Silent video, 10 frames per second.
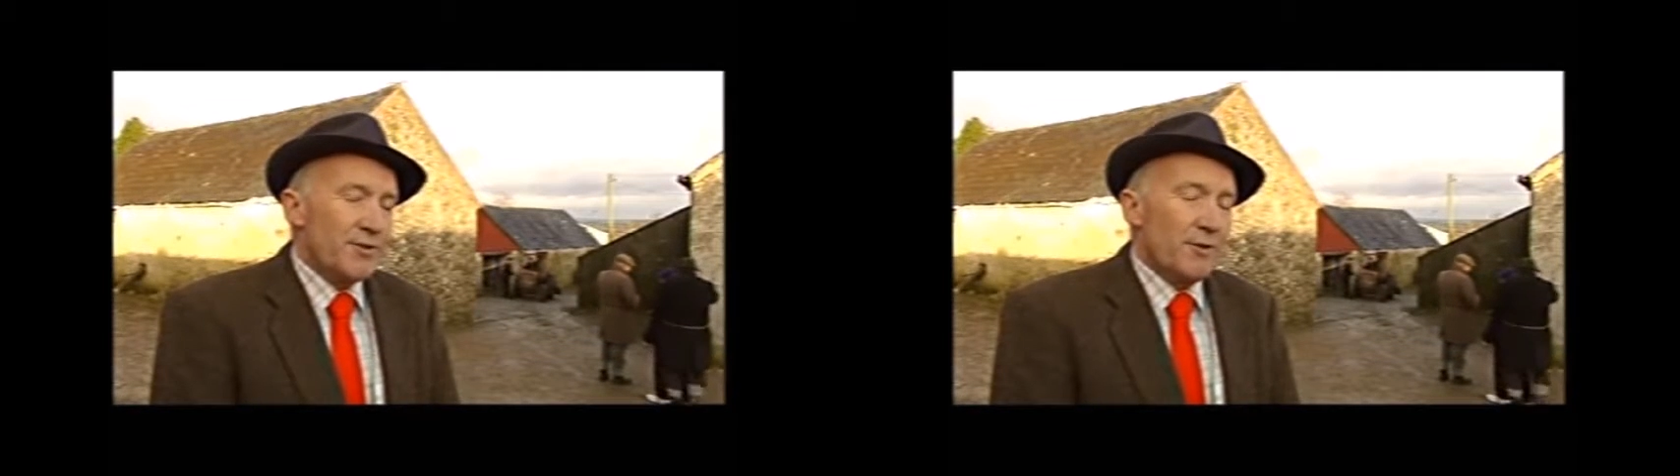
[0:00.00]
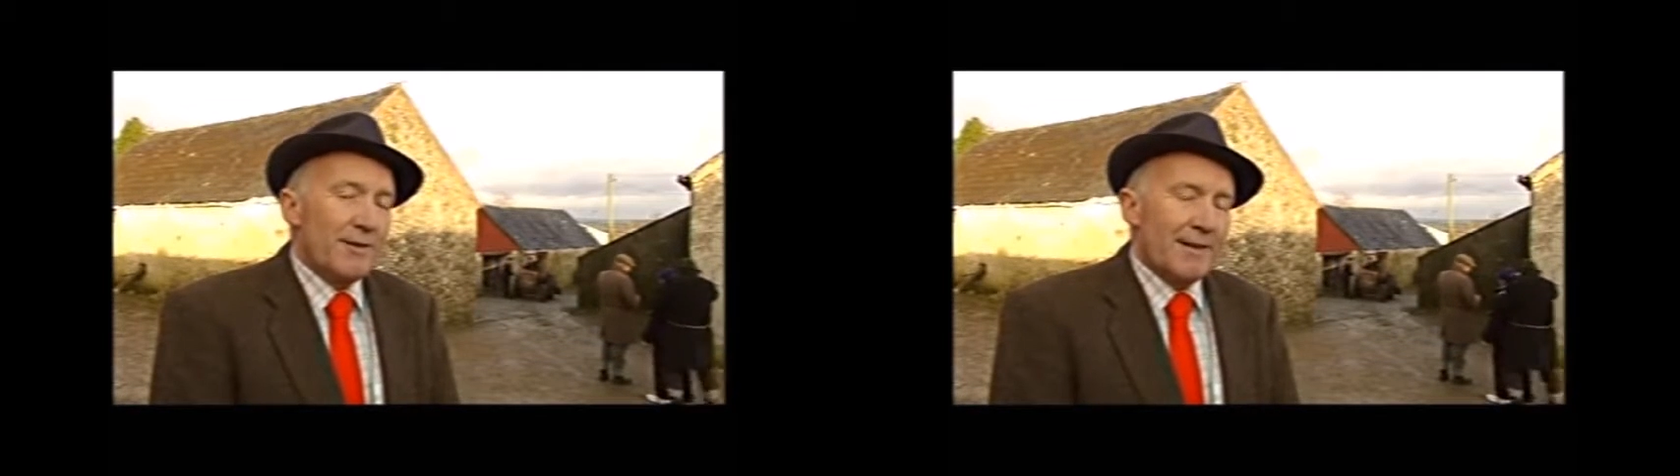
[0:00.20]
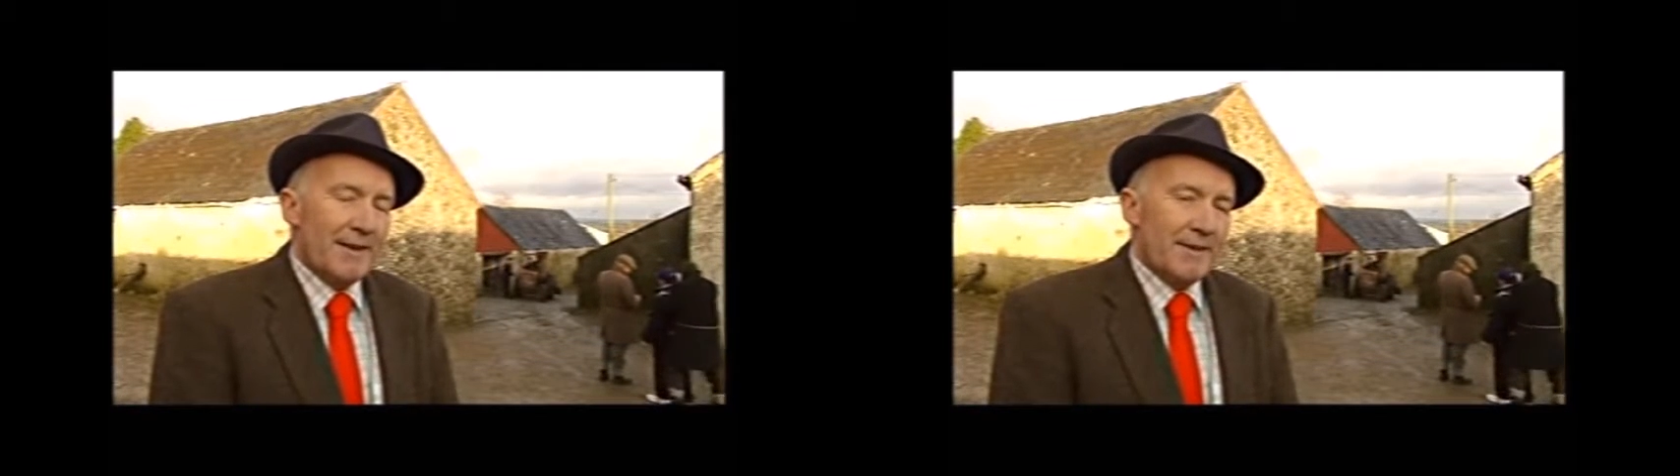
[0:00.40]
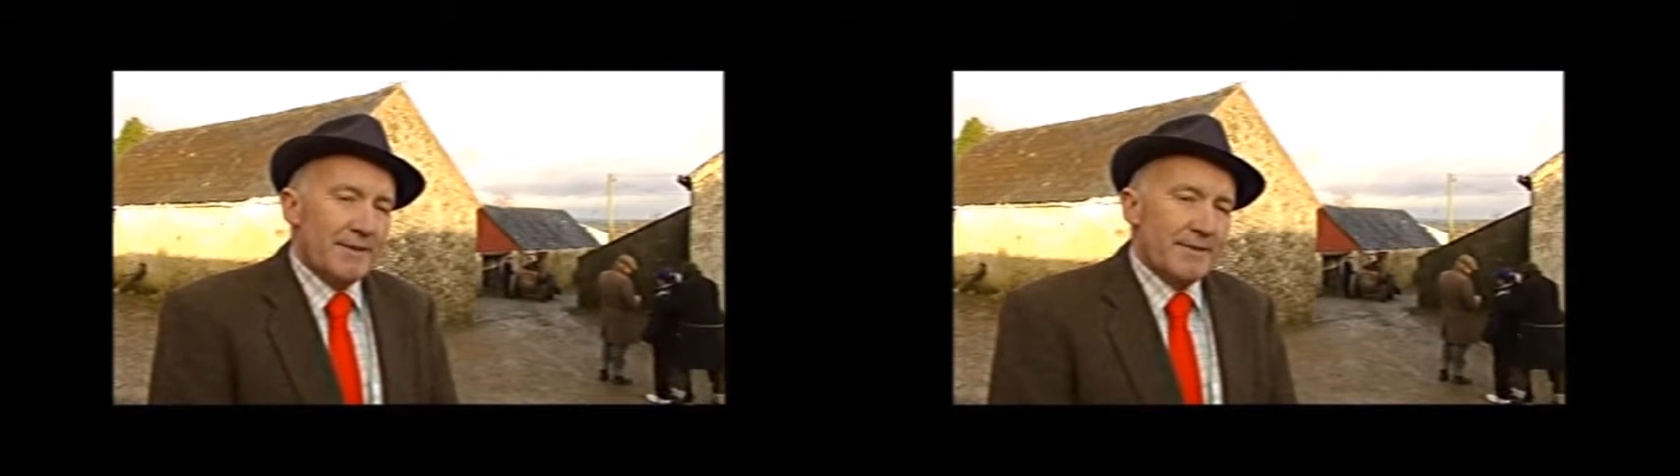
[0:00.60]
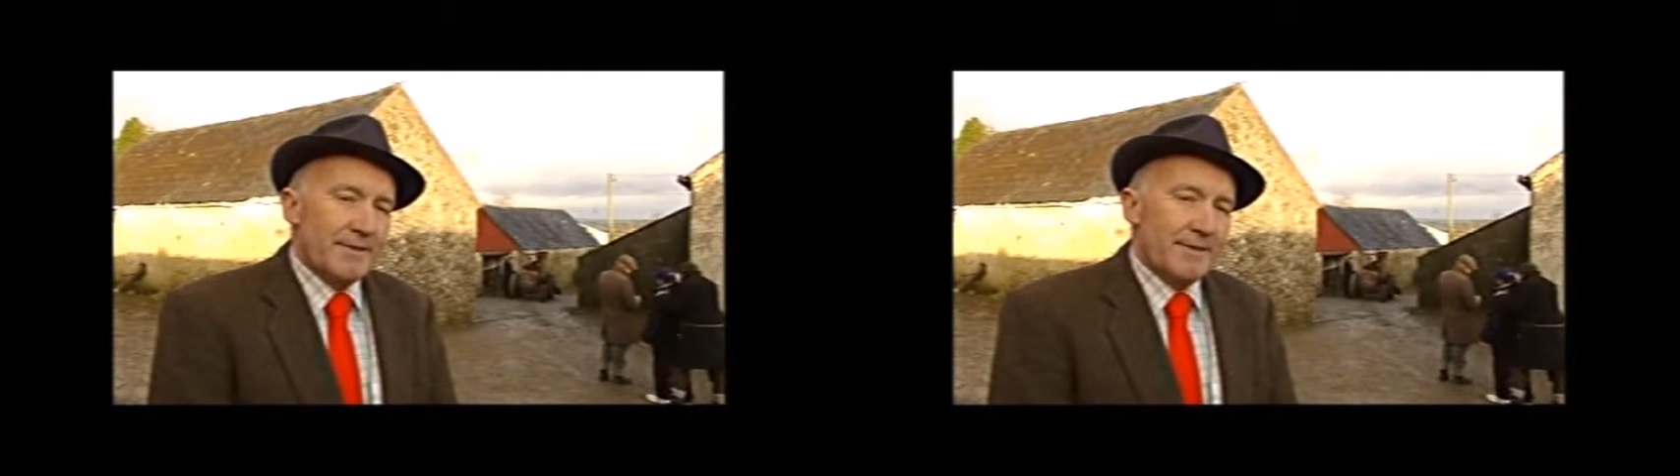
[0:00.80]

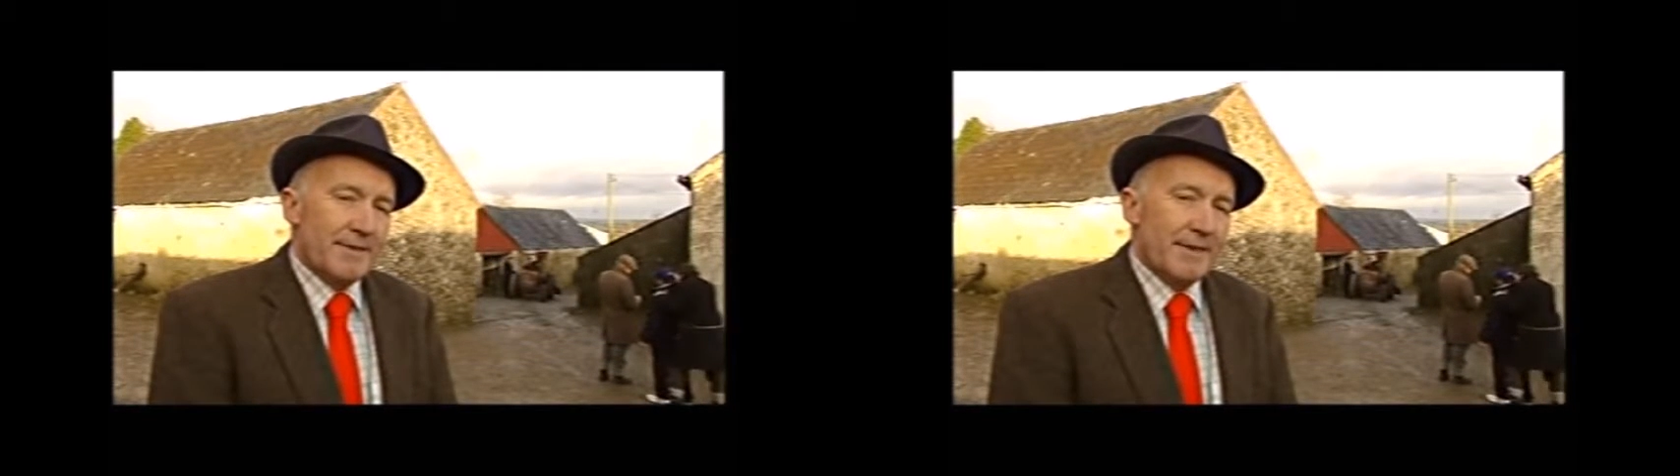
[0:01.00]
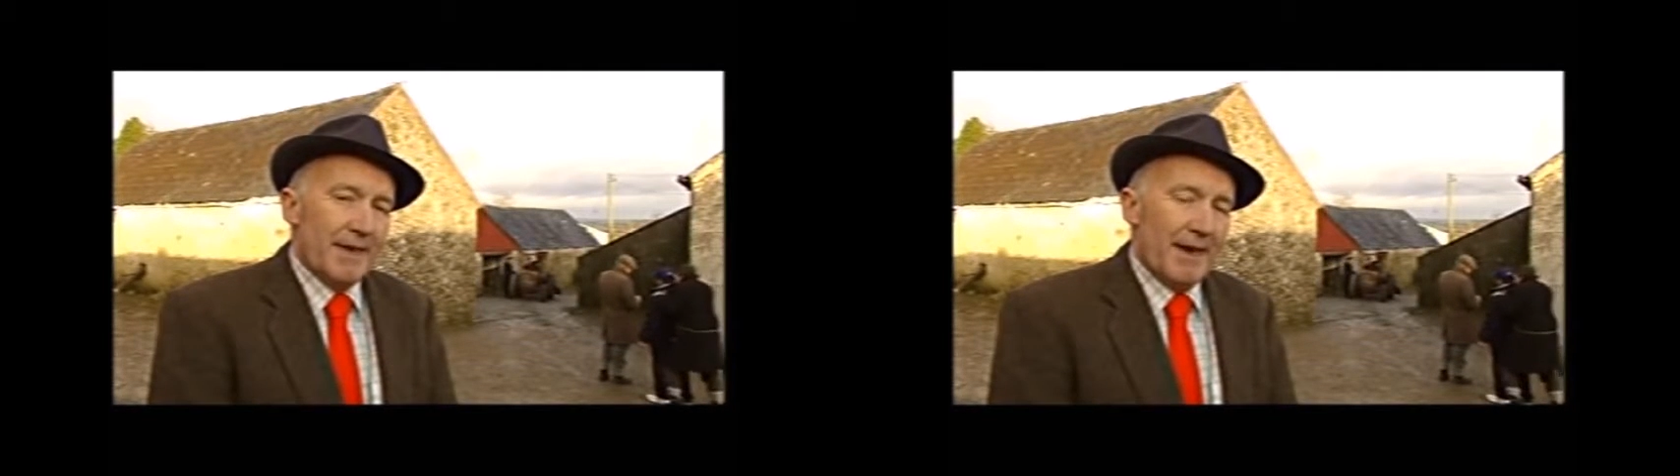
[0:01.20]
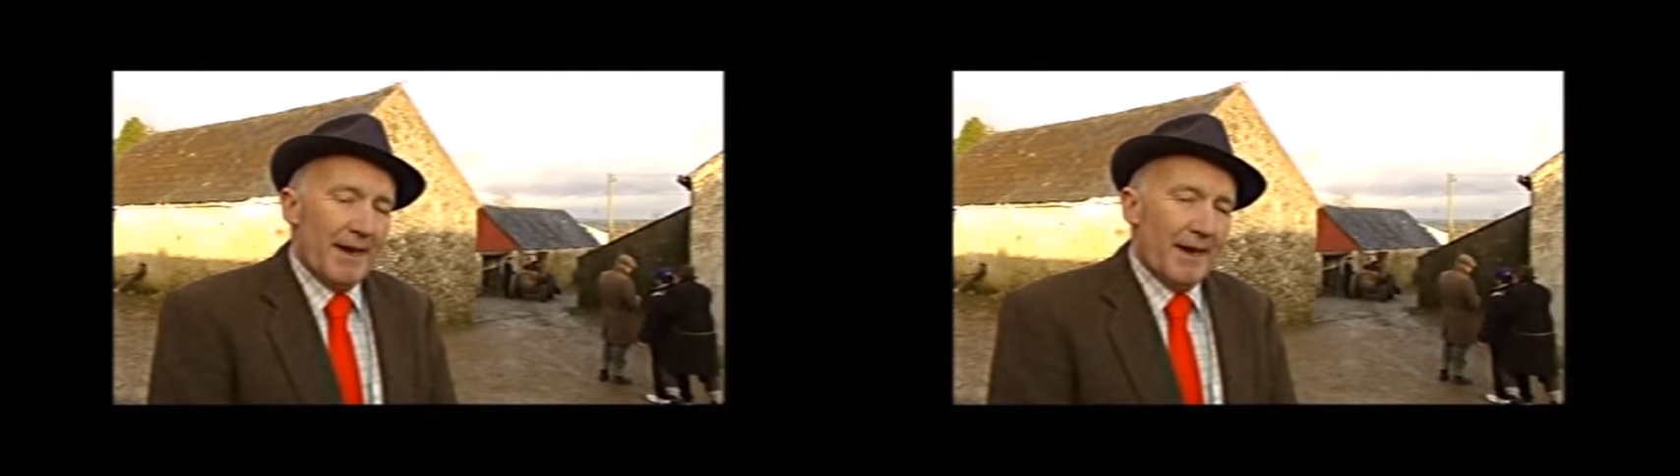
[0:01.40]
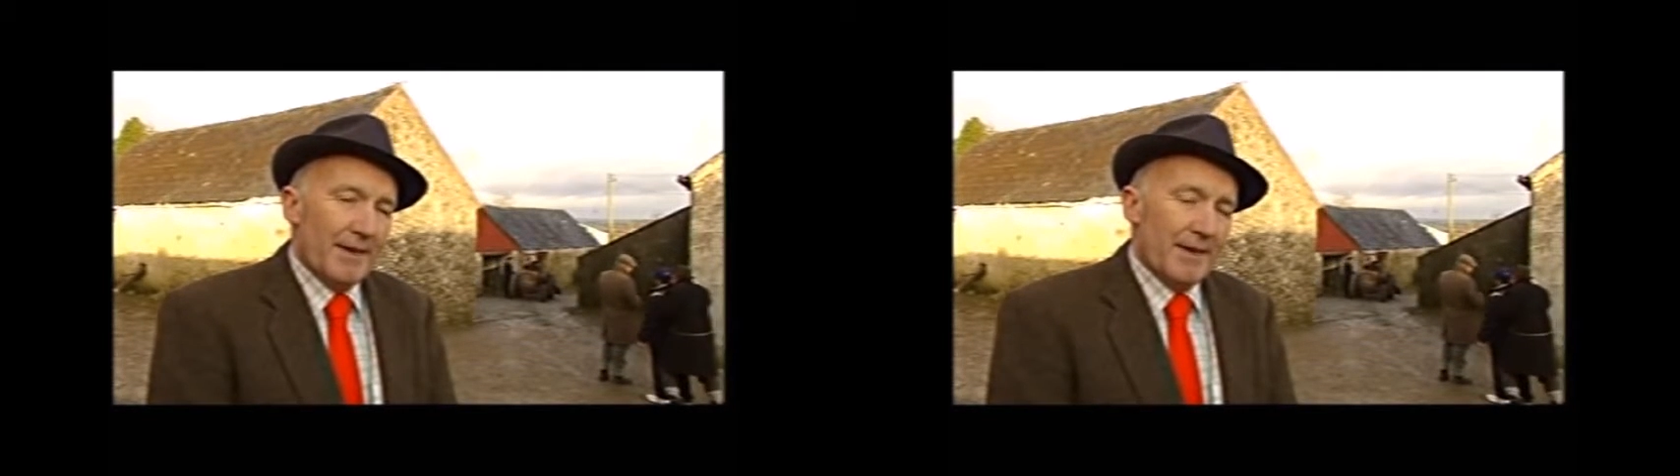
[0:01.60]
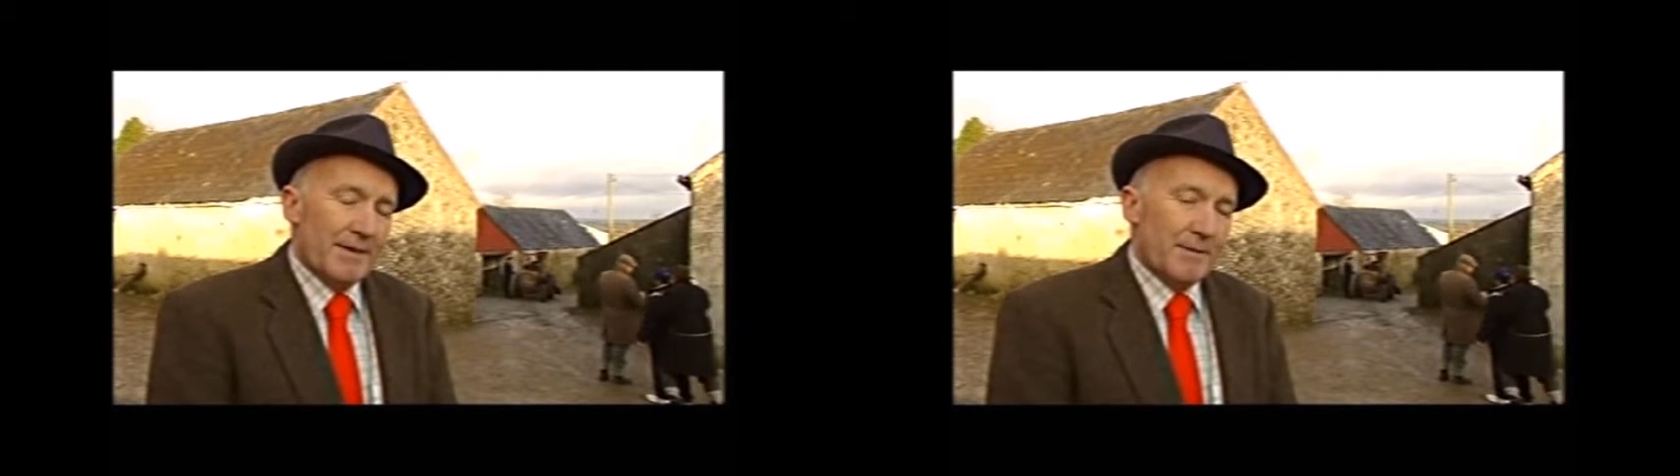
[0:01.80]
storyline is
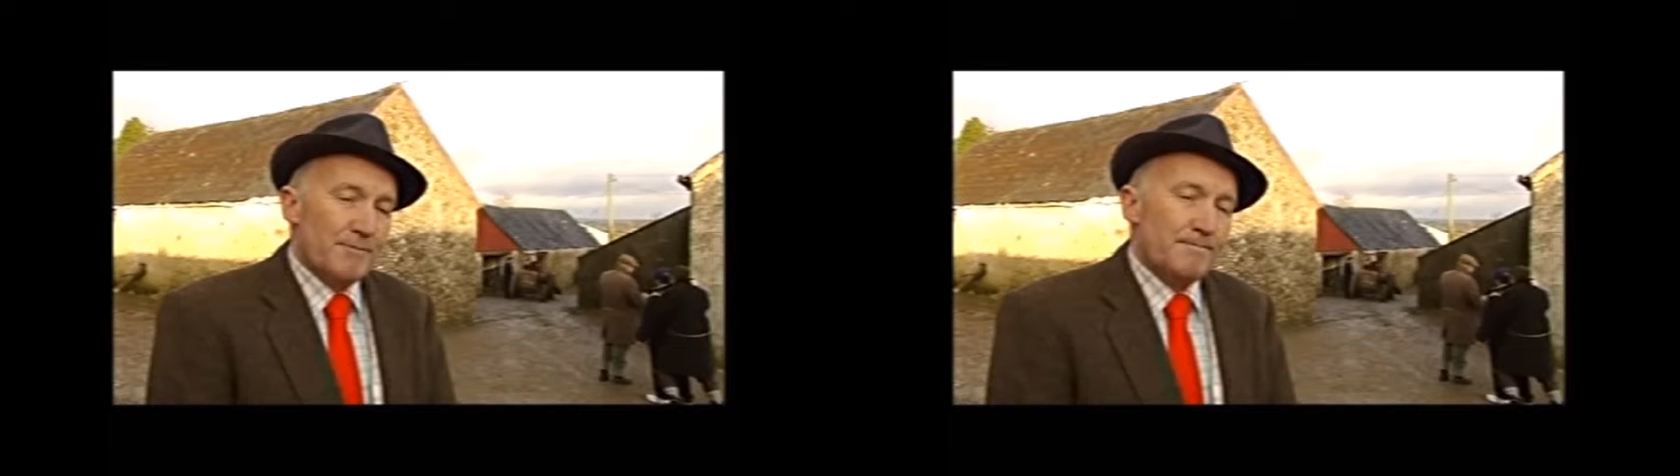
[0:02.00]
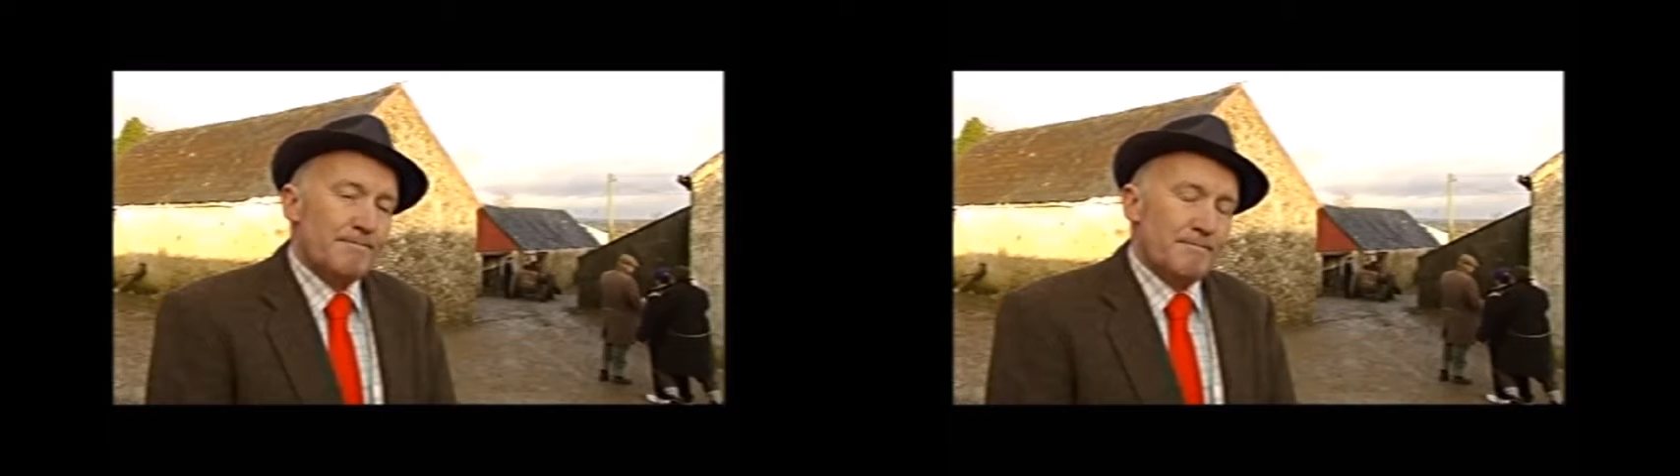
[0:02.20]
the